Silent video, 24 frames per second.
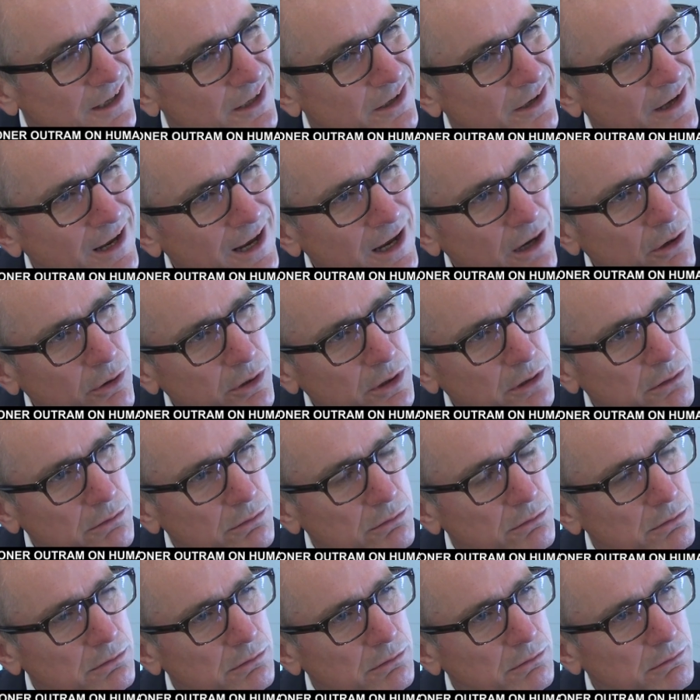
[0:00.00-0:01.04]
and how
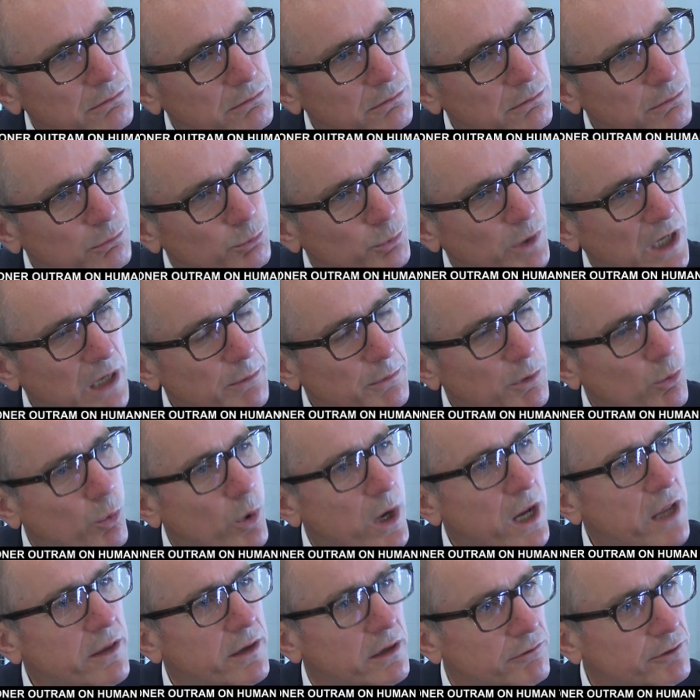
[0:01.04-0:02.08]
you become
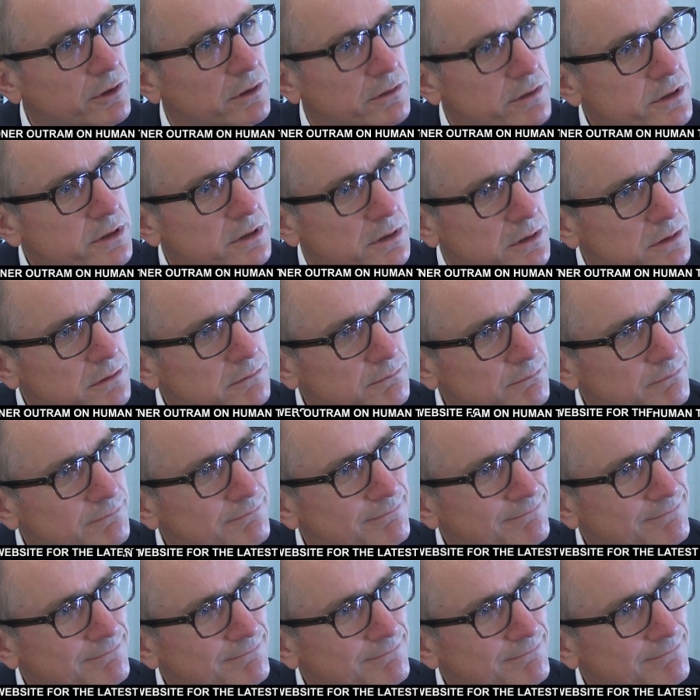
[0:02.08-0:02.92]
aware they're of concern,